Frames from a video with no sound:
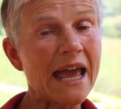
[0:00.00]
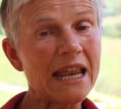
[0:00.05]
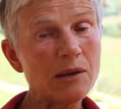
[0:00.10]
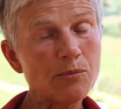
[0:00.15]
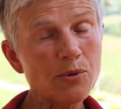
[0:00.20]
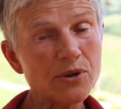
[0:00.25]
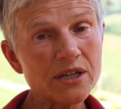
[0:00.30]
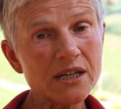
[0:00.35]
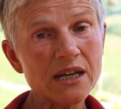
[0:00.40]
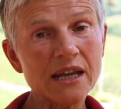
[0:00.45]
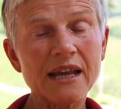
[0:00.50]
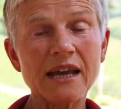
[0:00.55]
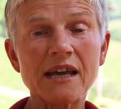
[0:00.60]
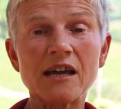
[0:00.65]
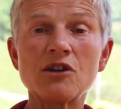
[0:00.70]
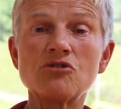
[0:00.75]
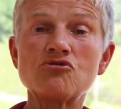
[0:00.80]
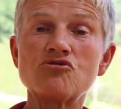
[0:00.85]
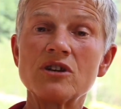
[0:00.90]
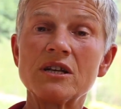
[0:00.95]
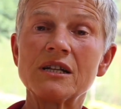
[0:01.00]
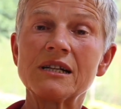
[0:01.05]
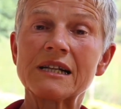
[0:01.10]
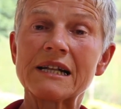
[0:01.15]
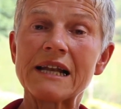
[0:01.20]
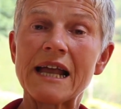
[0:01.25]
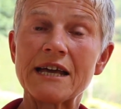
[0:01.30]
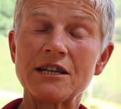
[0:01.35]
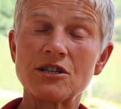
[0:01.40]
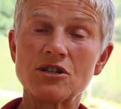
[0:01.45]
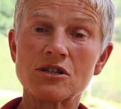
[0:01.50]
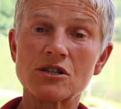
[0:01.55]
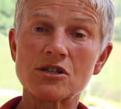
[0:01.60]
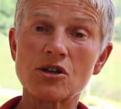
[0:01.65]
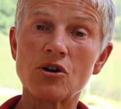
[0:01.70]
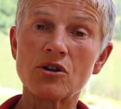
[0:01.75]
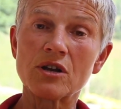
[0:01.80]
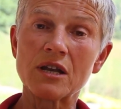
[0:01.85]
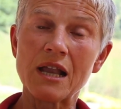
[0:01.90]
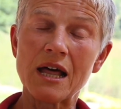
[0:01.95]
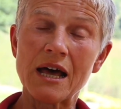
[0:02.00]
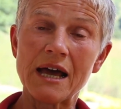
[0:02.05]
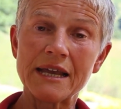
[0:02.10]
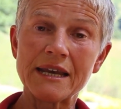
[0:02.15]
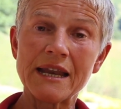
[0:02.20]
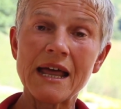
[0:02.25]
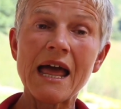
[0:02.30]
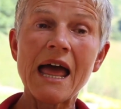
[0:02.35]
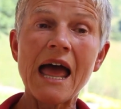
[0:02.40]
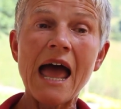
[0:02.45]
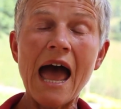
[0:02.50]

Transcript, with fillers: anybody can get adrenal glandulars online,